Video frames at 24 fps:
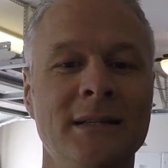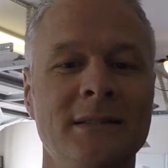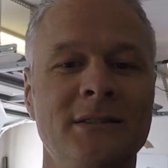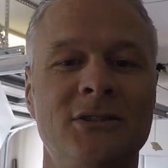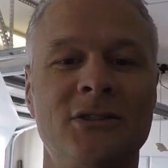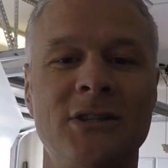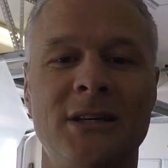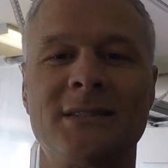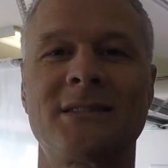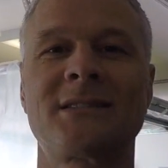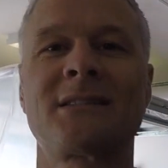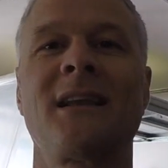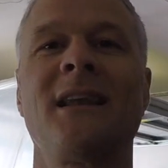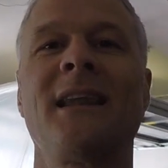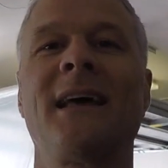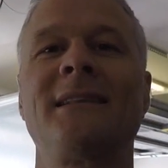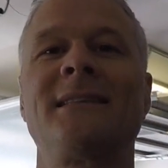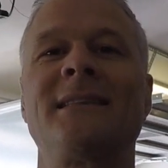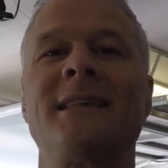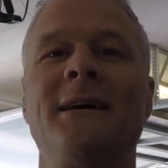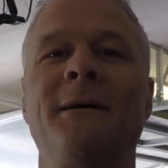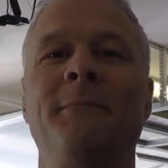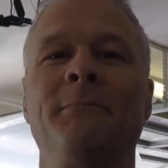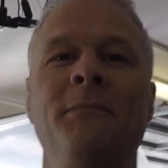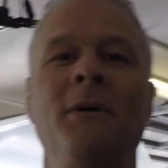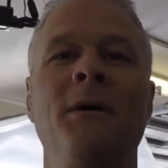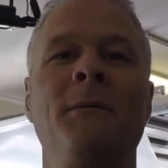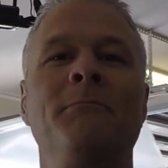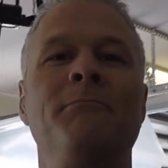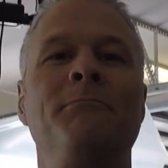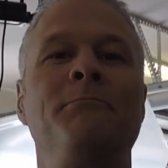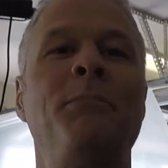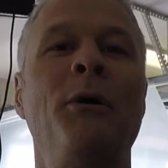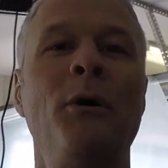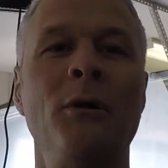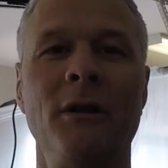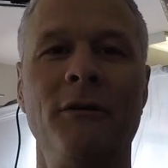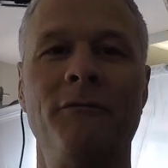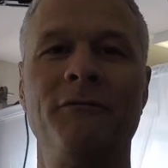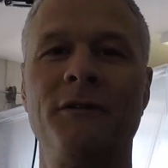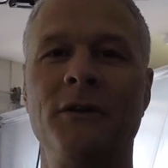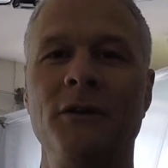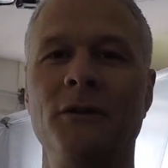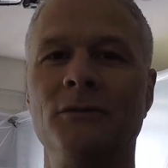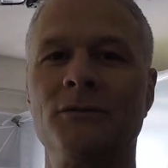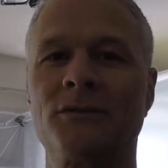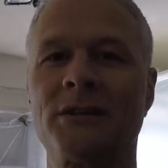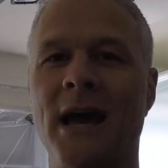just to let them pull a
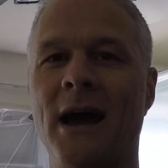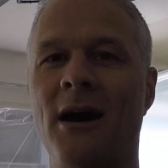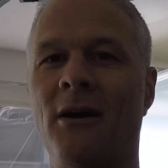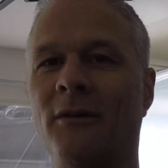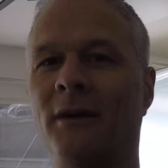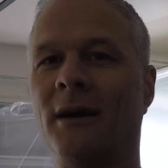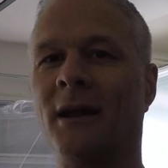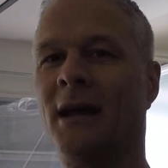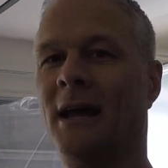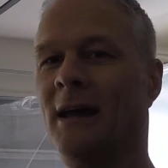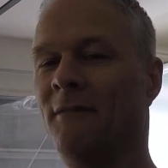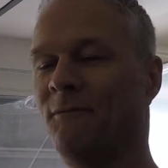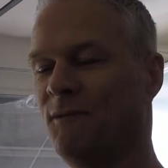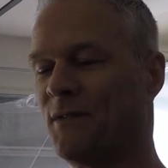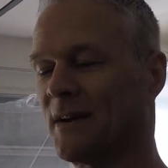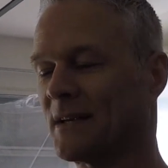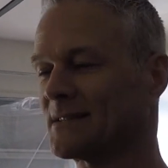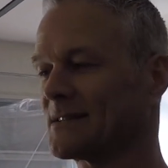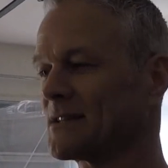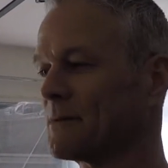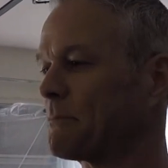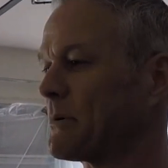fuse out and fix the